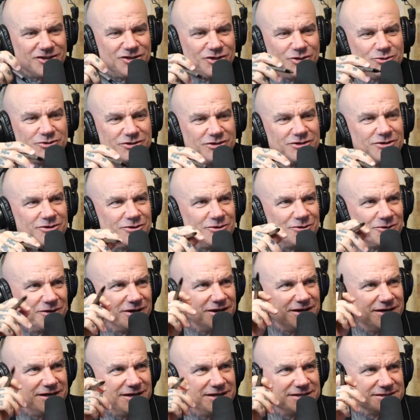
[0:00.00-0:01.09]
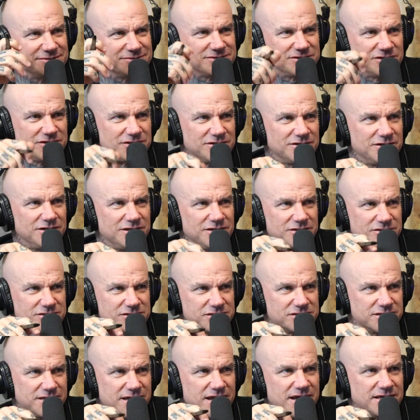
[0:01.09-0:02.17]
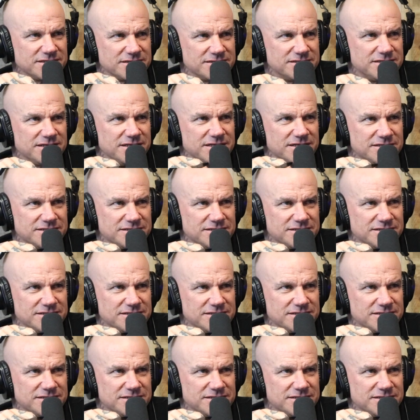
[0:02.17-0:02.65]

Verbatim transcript: you do is Kansas City